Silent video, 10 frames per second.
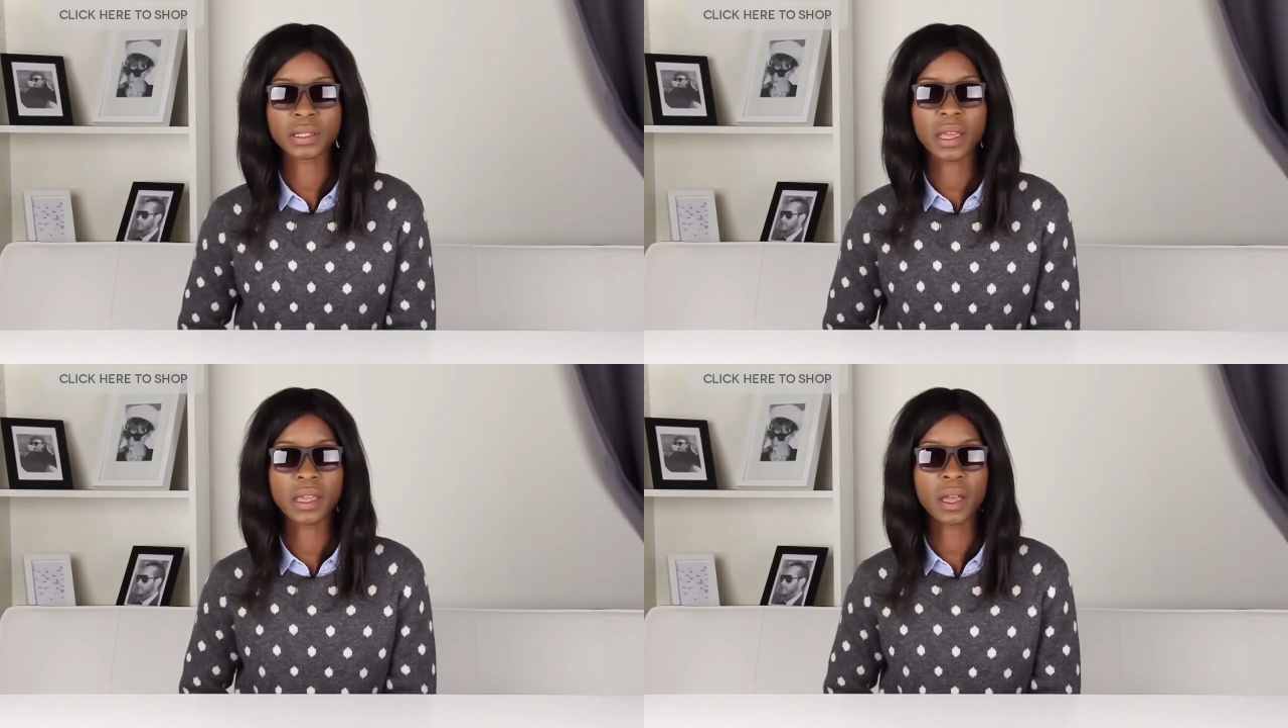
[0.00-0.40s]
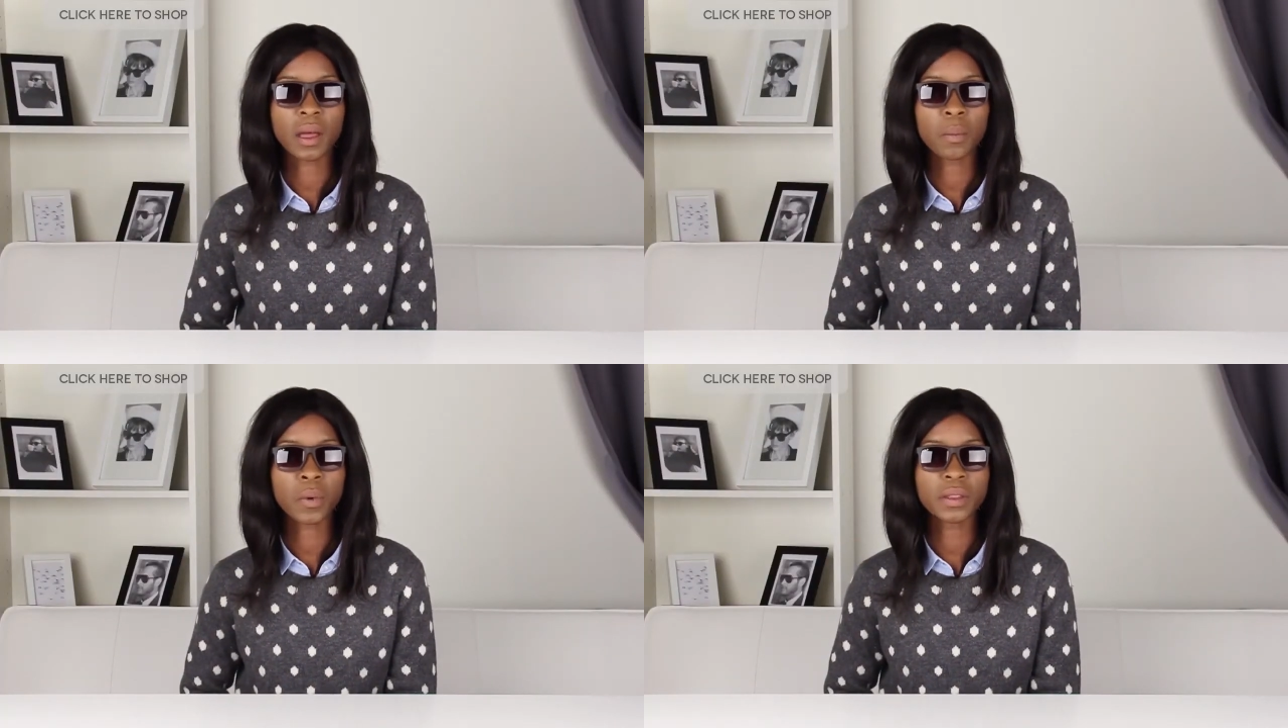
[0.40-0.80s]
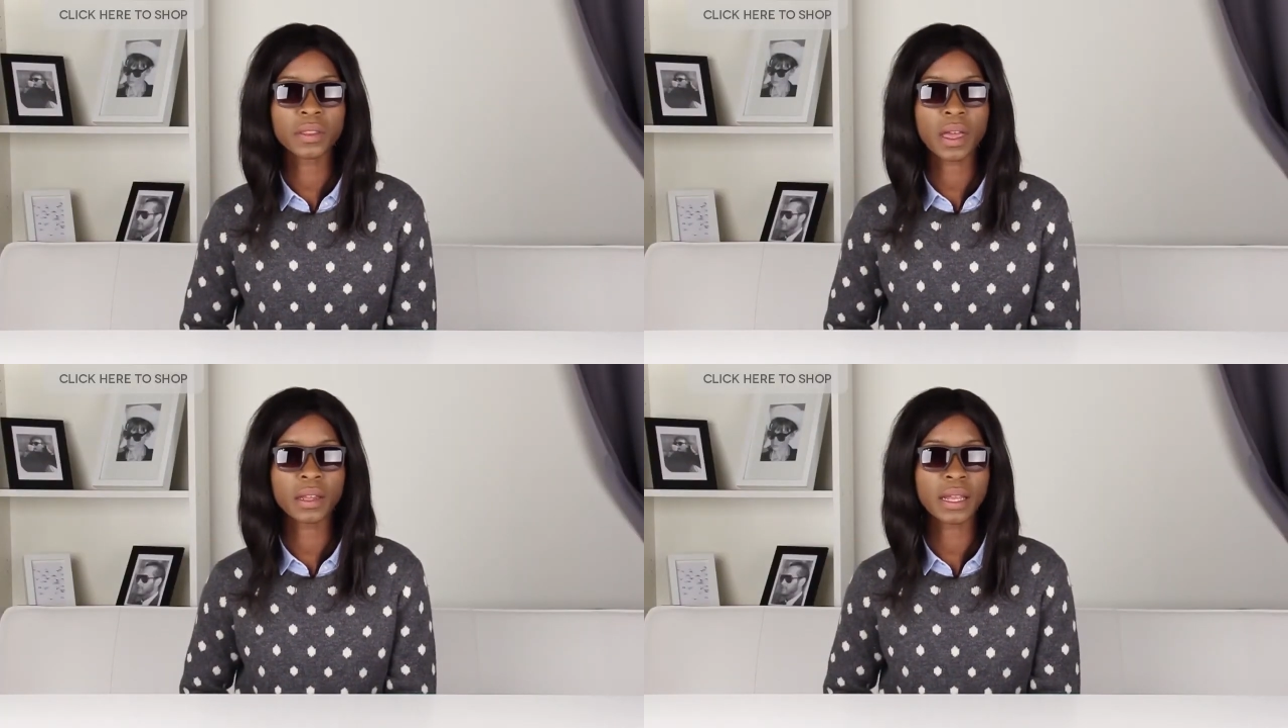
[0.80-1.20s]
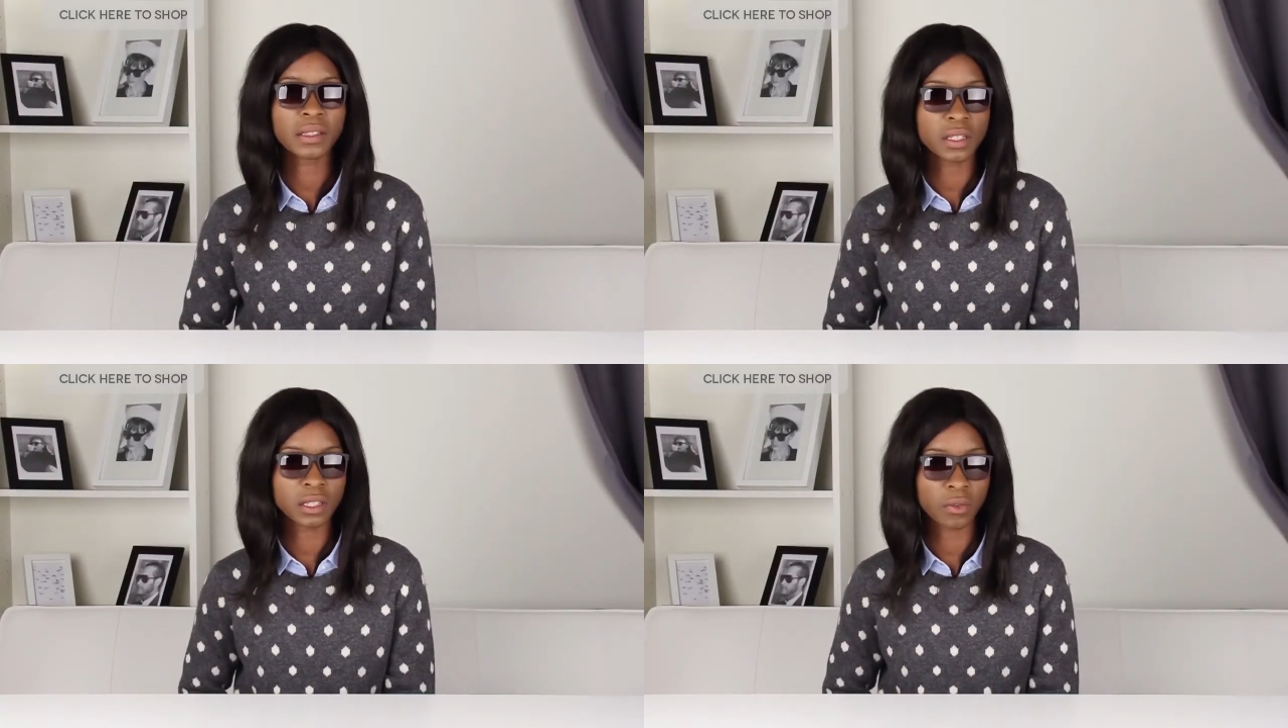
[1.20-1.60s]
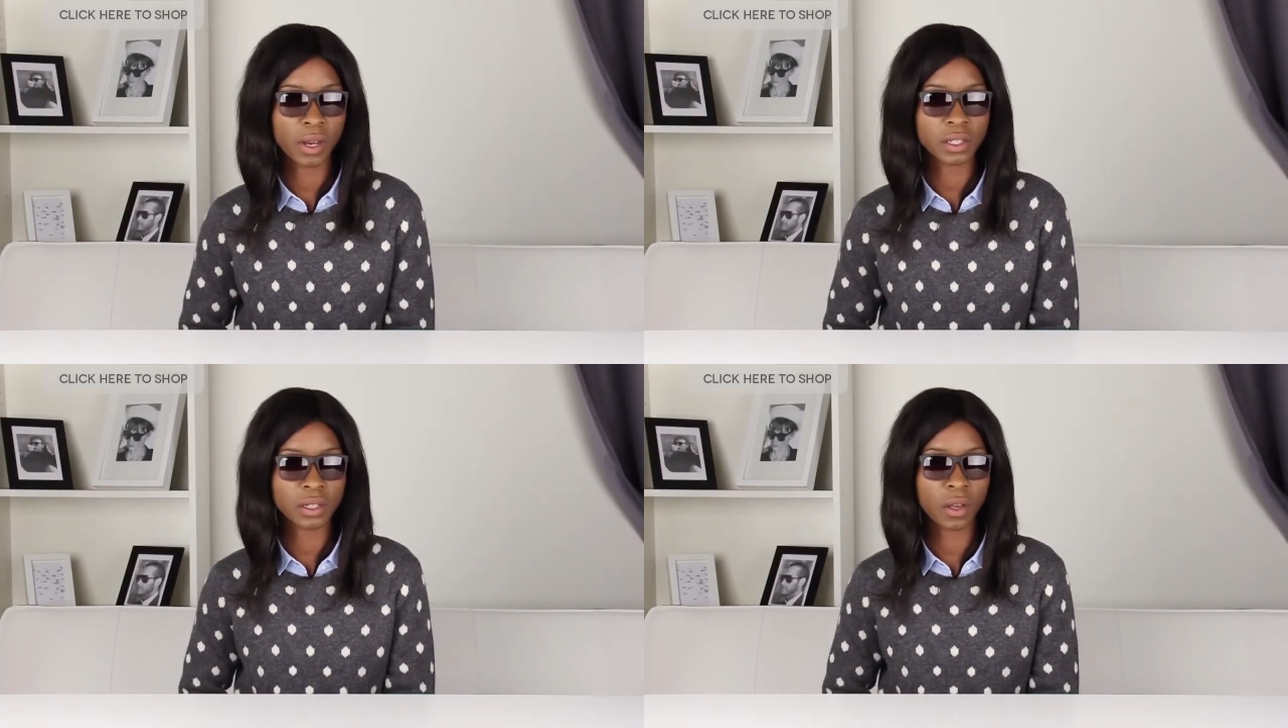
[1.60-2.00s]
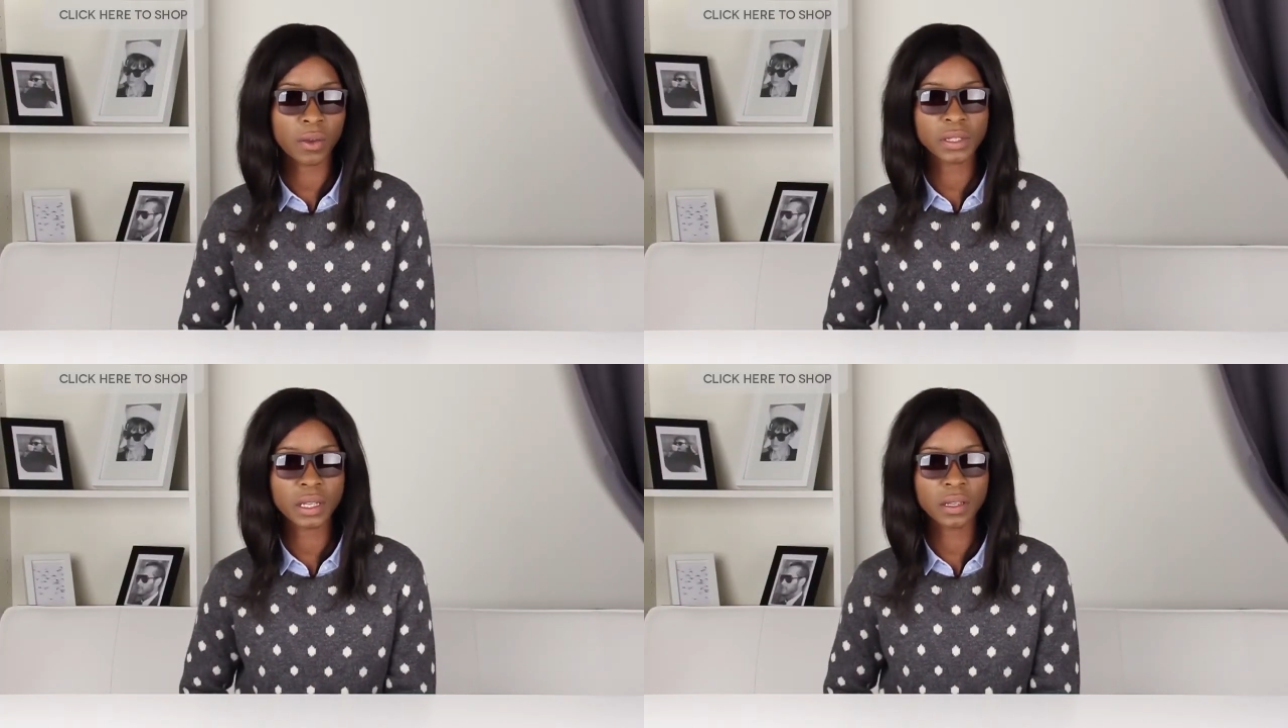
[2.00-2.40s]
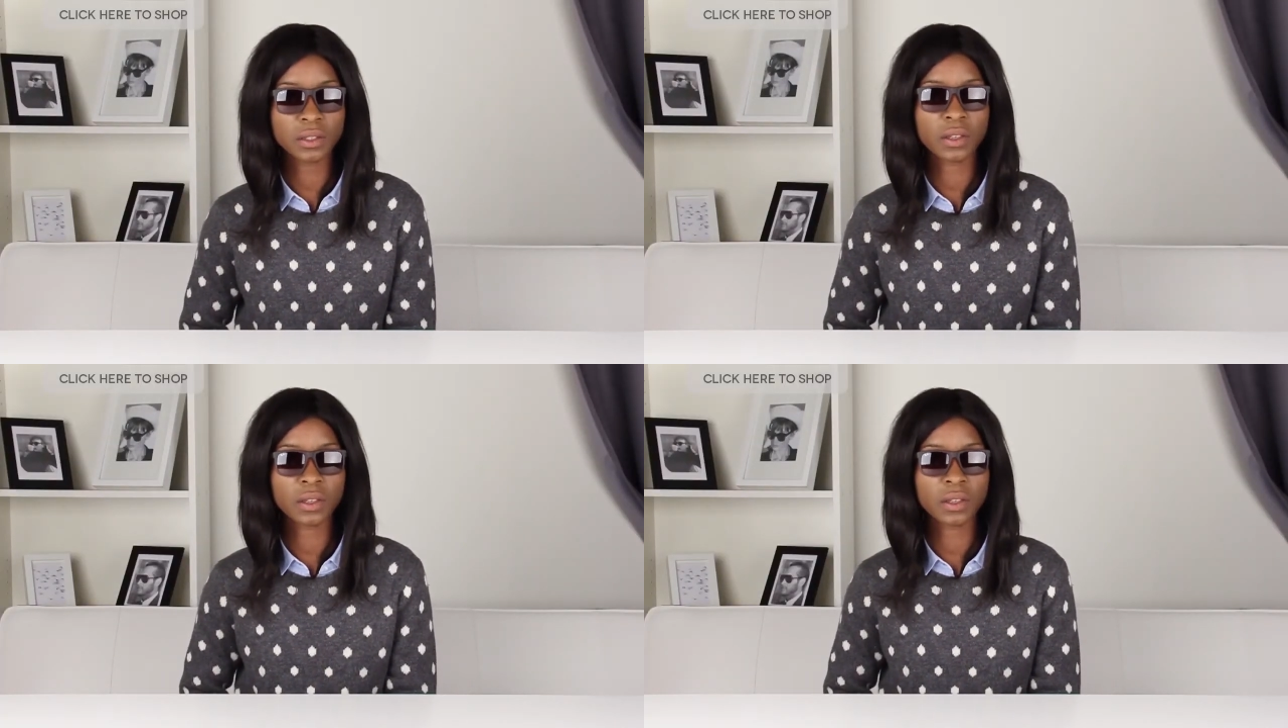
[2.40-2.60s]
they come with an anti-scratch coating,